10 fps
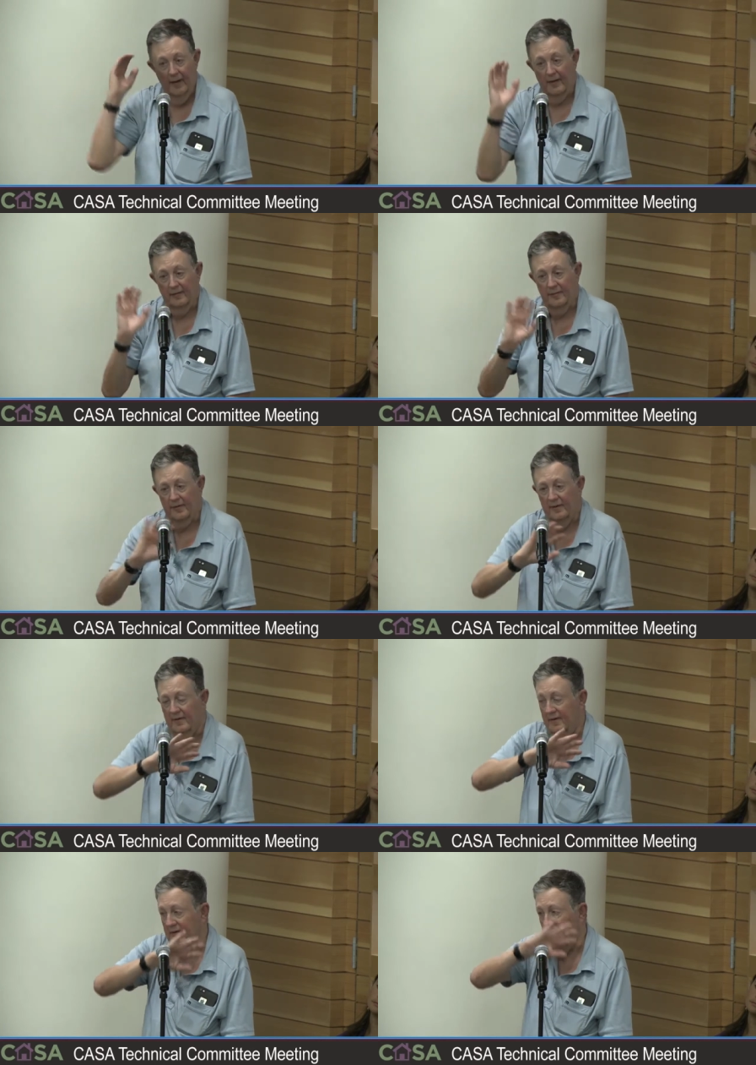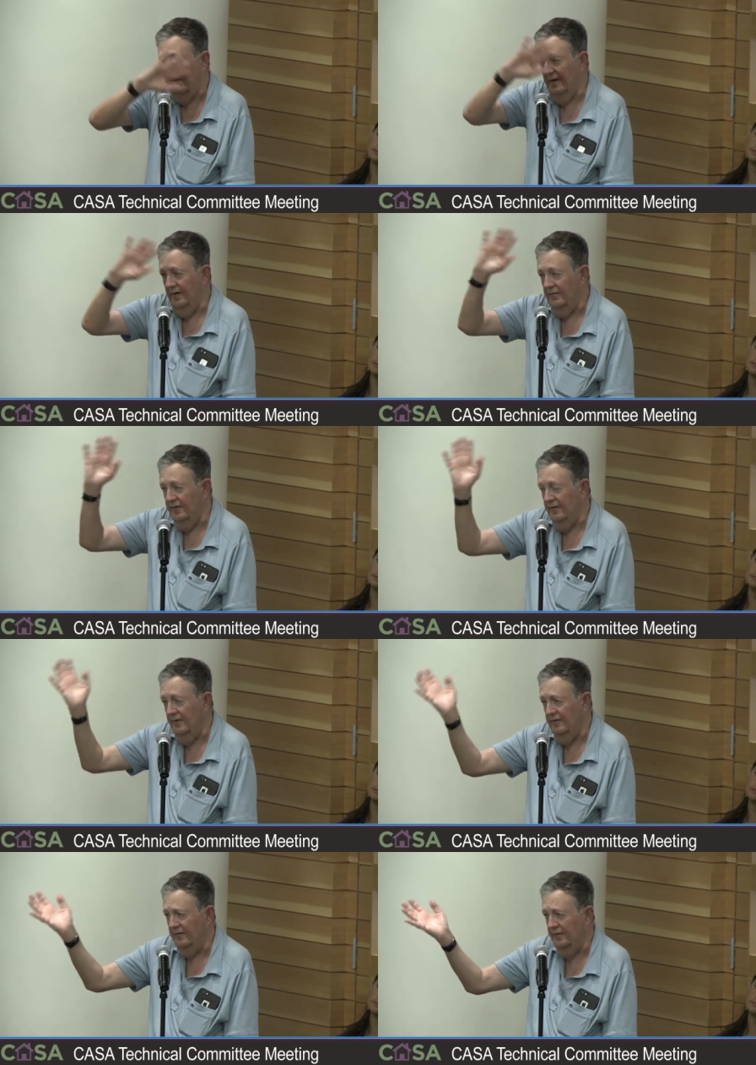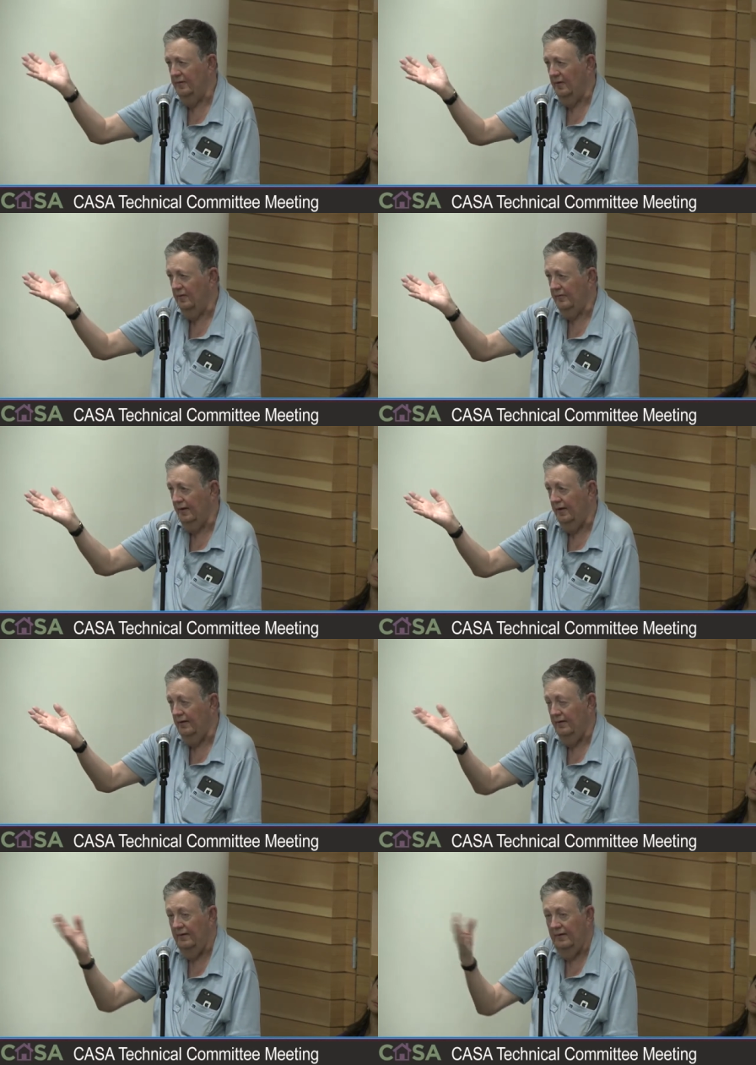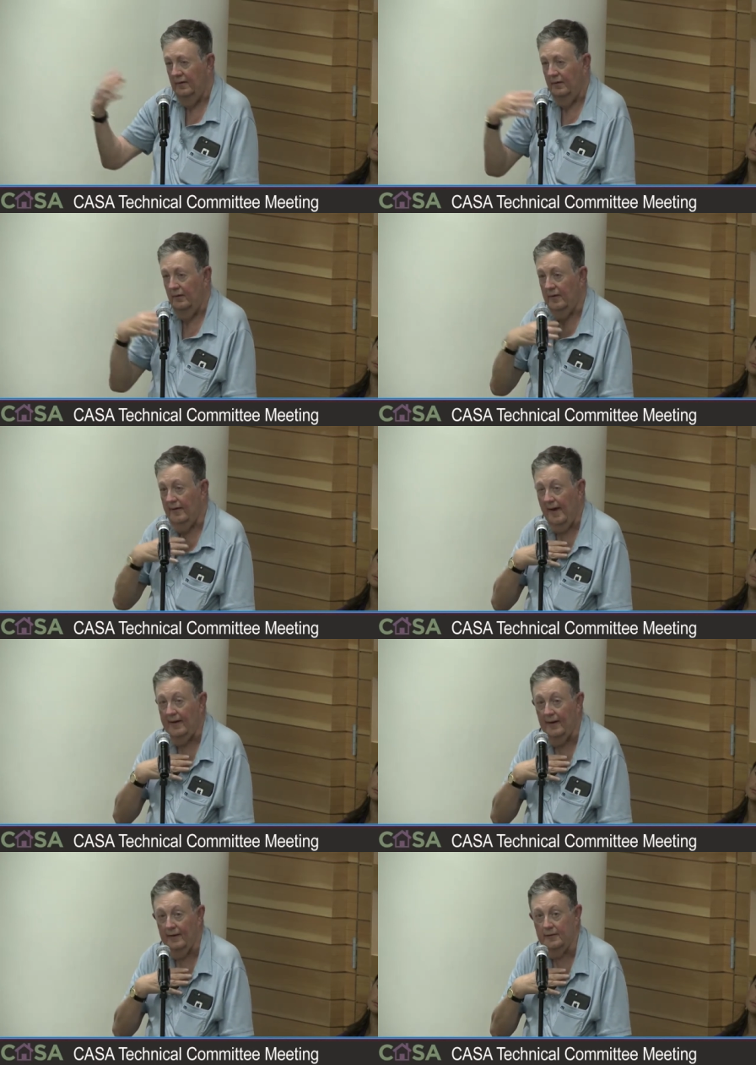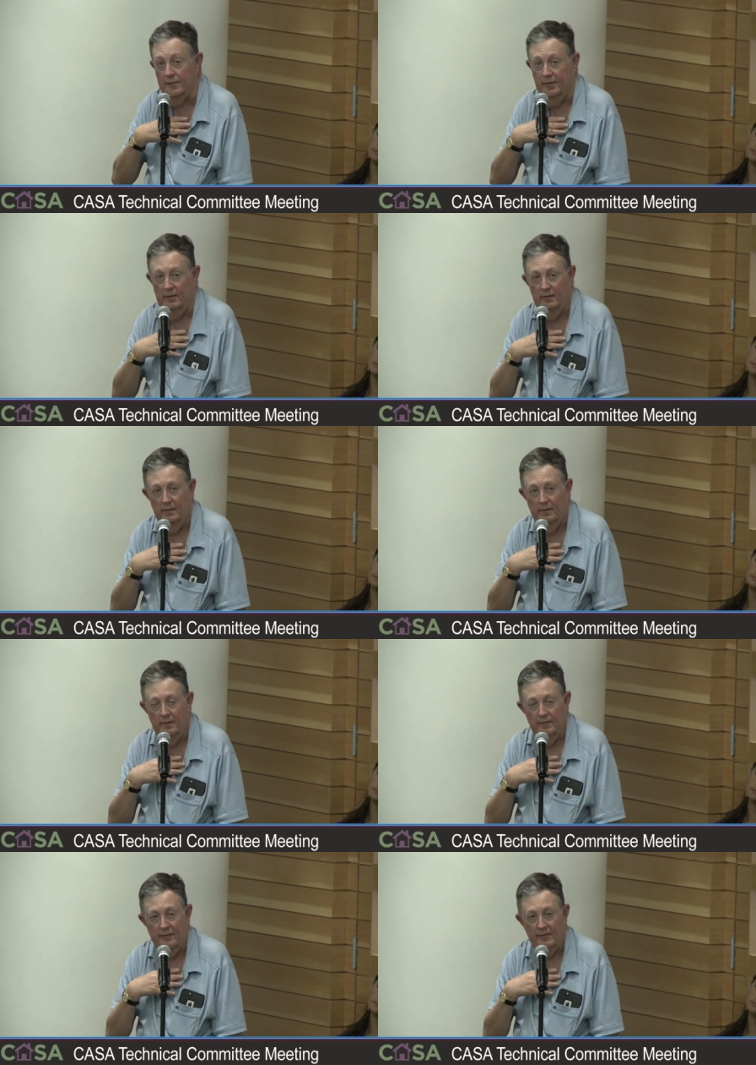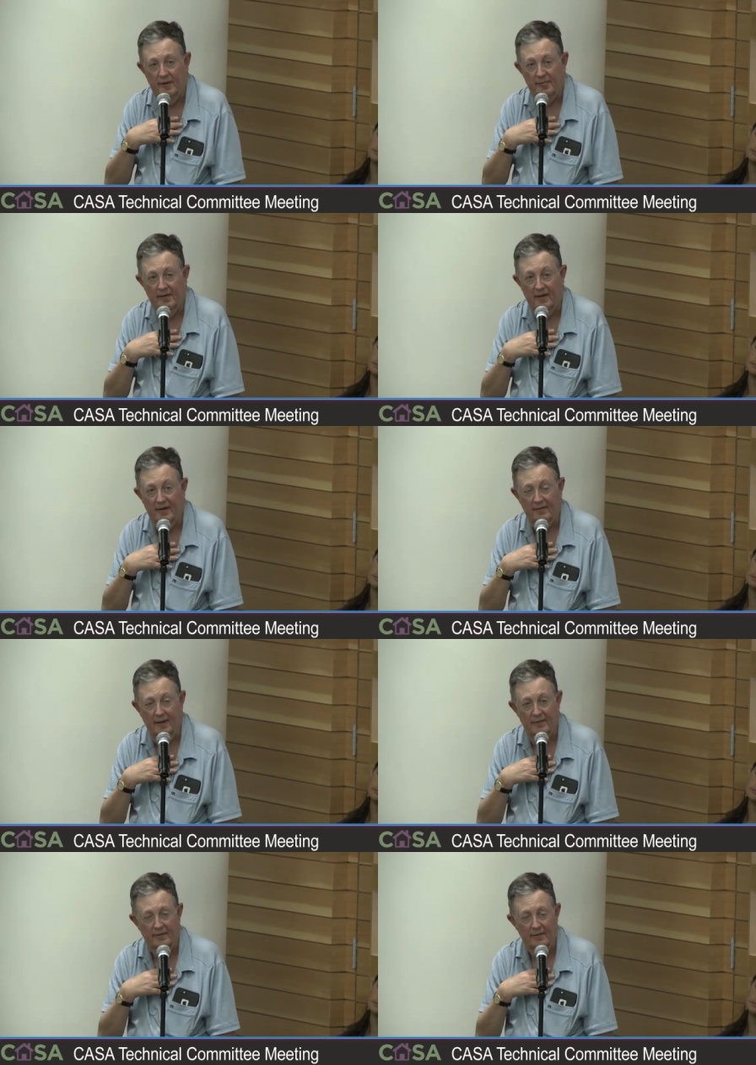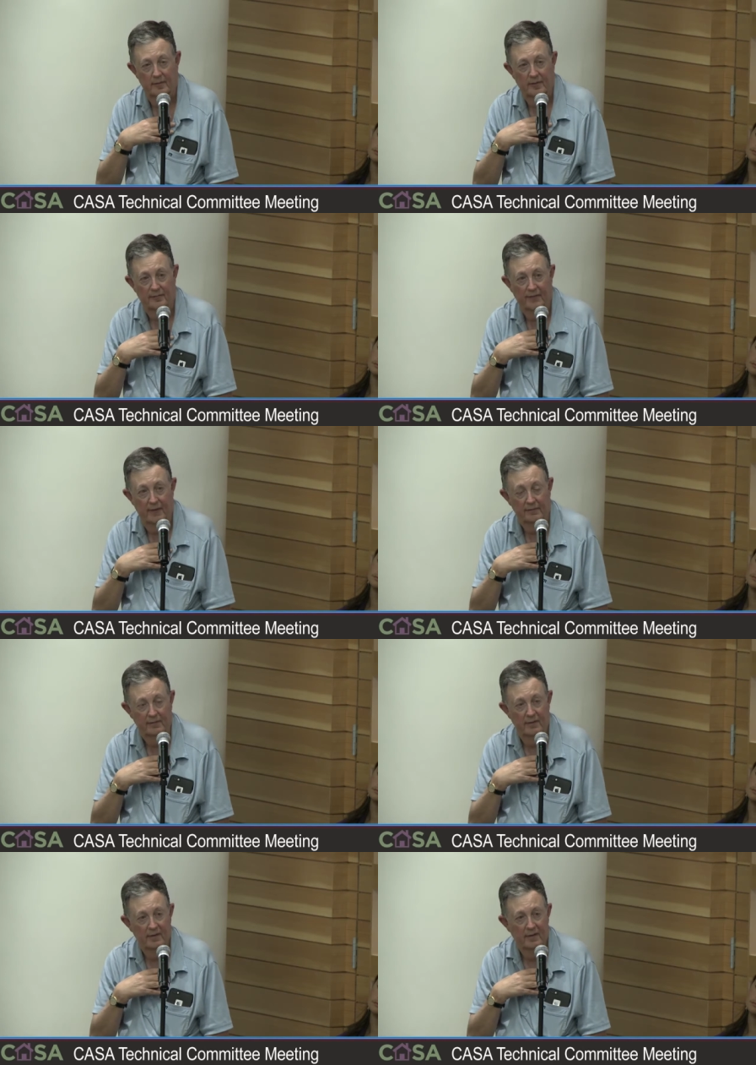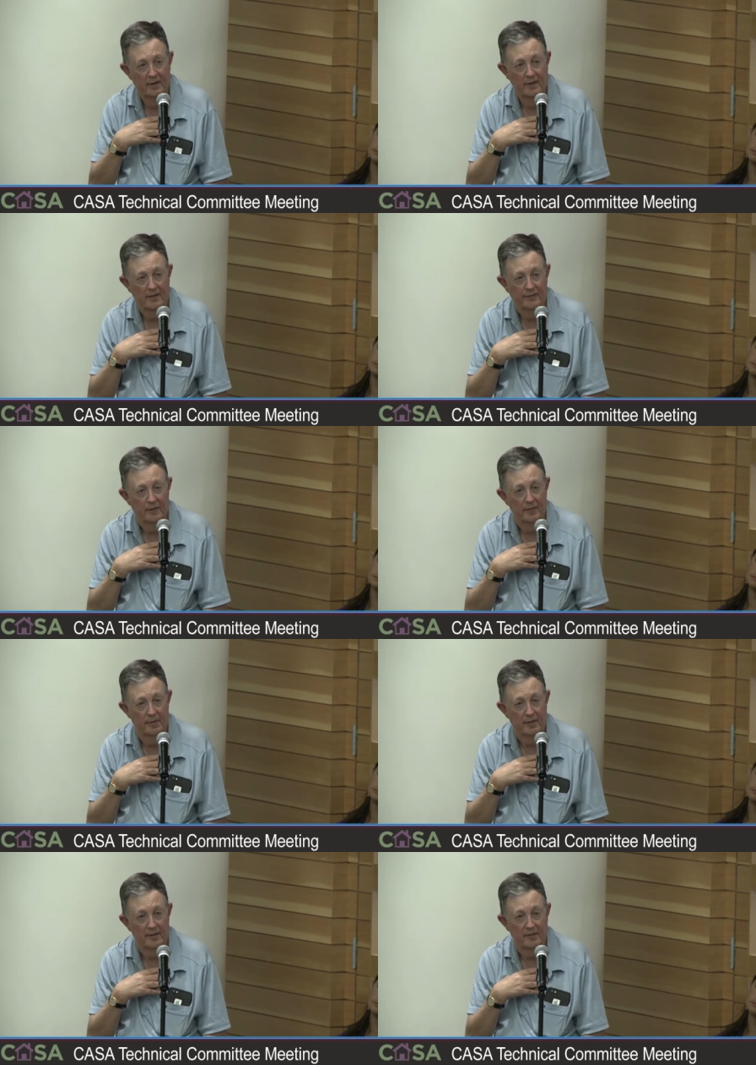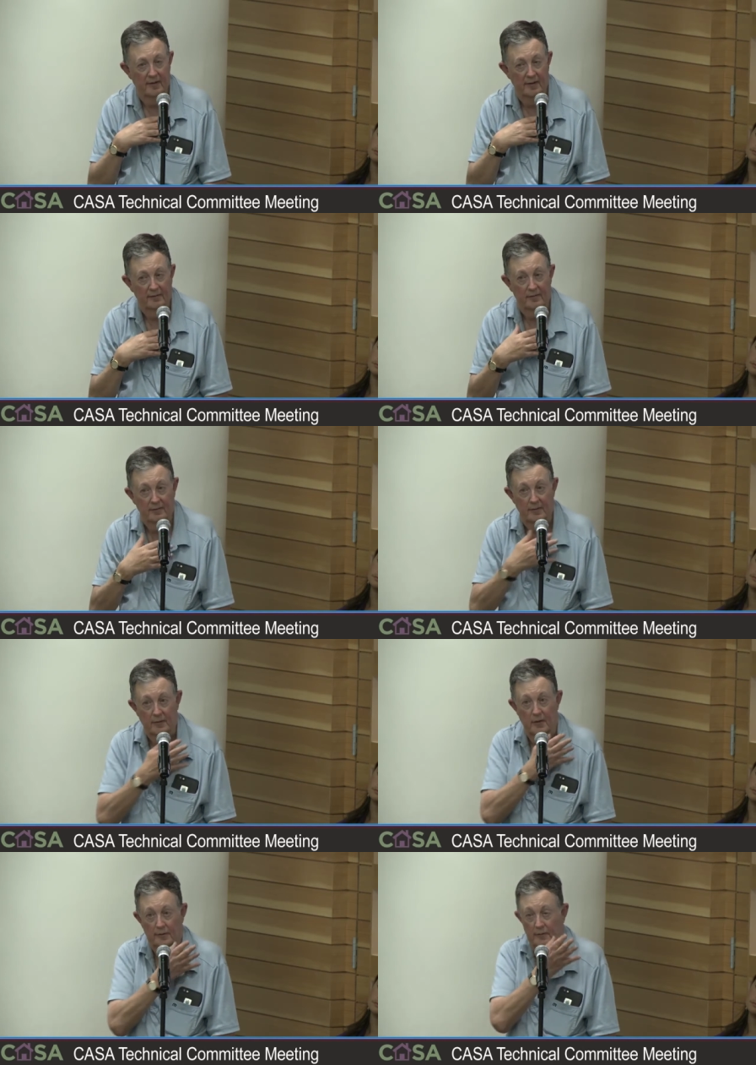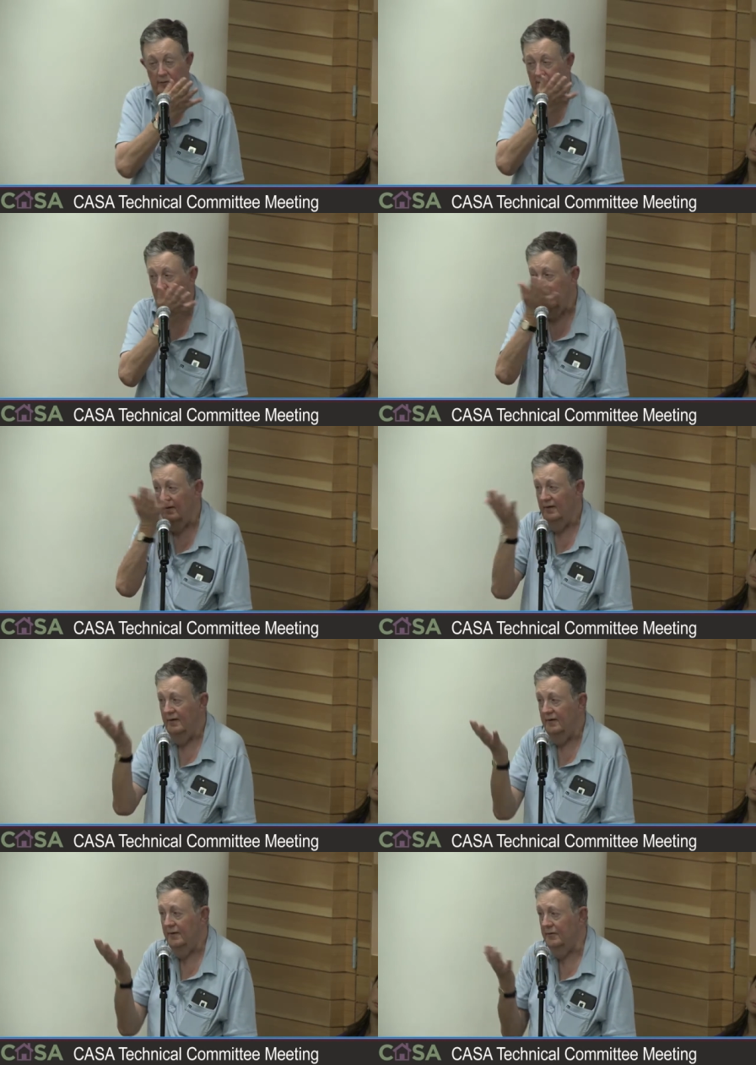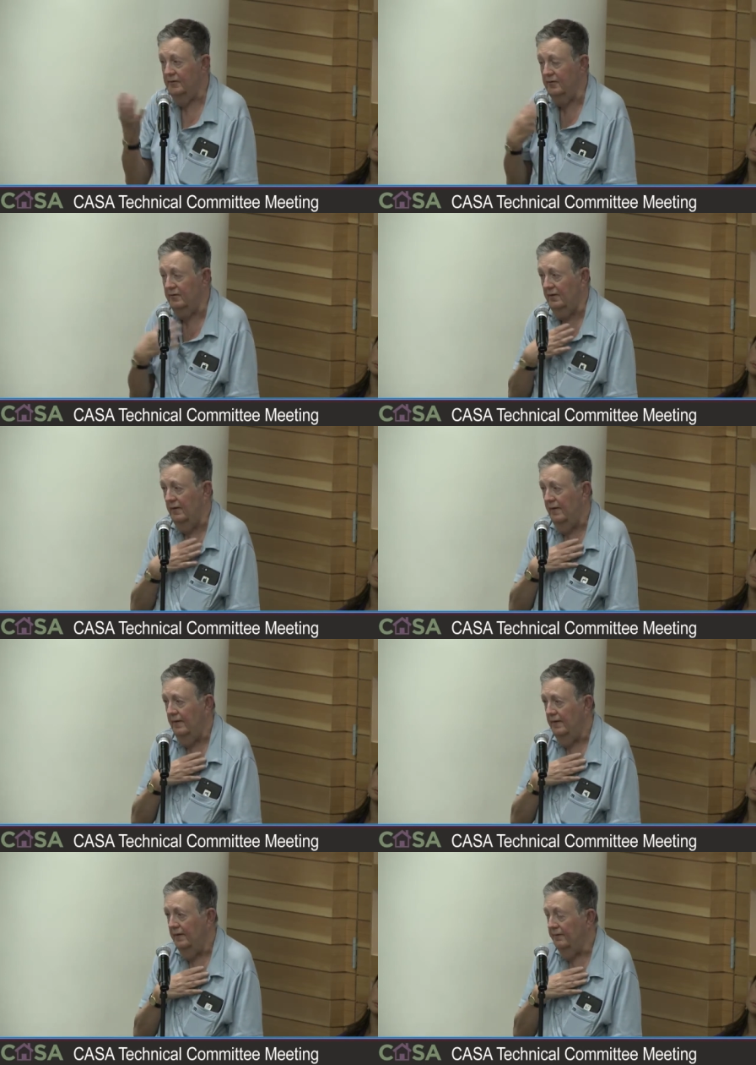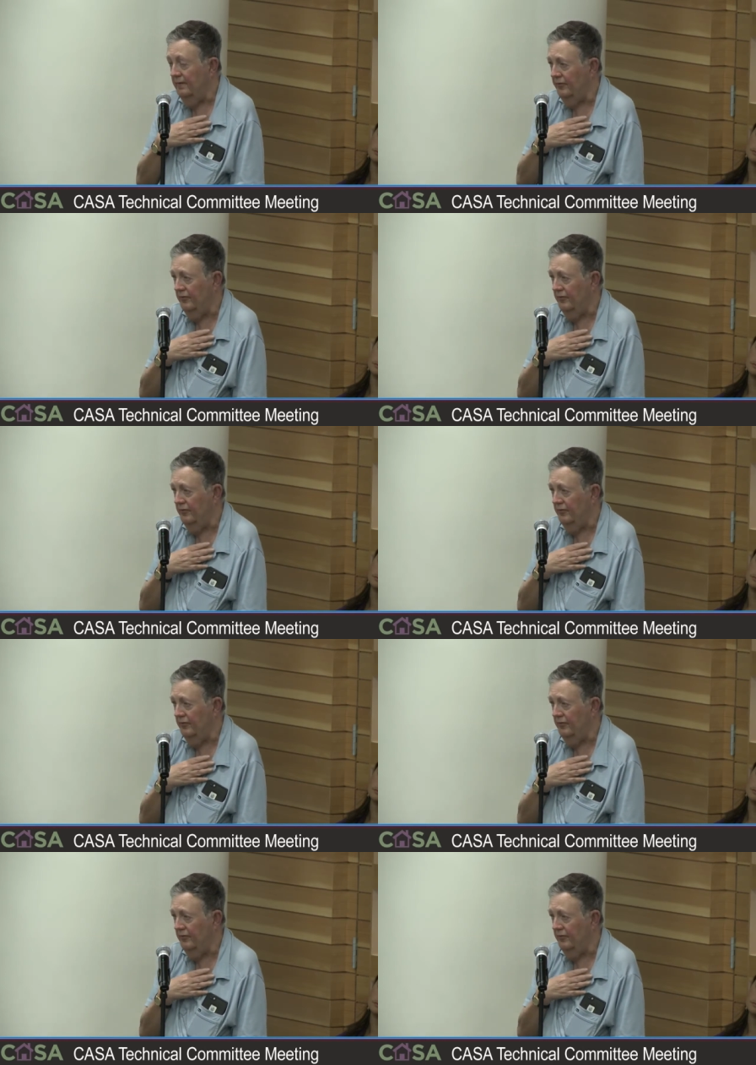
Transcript: as the President Hotel returns to a hotel who are not eligible for subsidized housing, but face an affordability crisis, or talk to the teachers in the